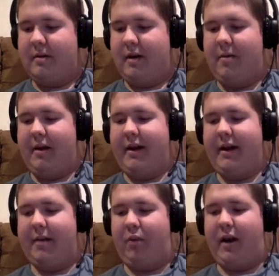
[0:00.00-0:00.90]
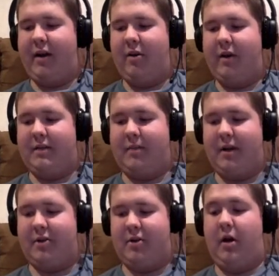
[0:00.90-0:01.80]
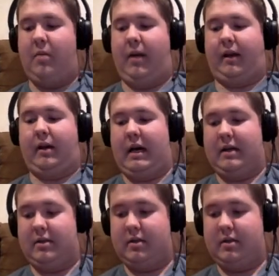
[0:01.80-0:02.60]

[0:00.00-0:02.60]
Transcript: I'm gonna eat a bright orange mushroom. Oh my gosh.